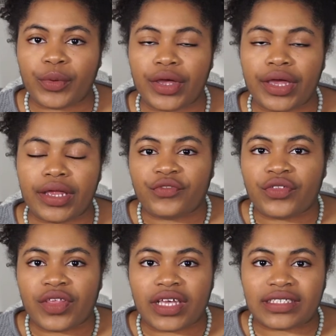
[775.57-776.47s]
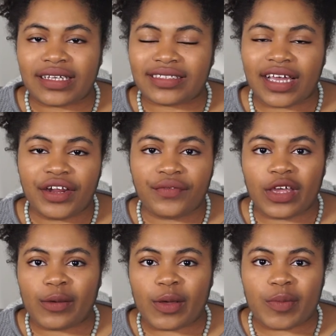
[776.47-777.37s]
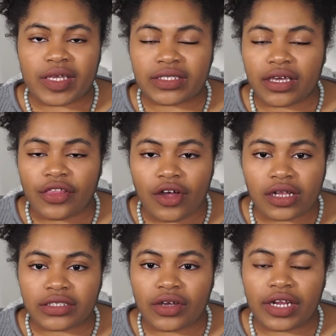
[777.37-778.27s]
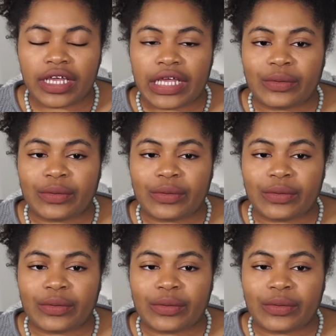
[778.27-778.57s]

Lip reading: but for this, that's kind of like my basic thoughts on it.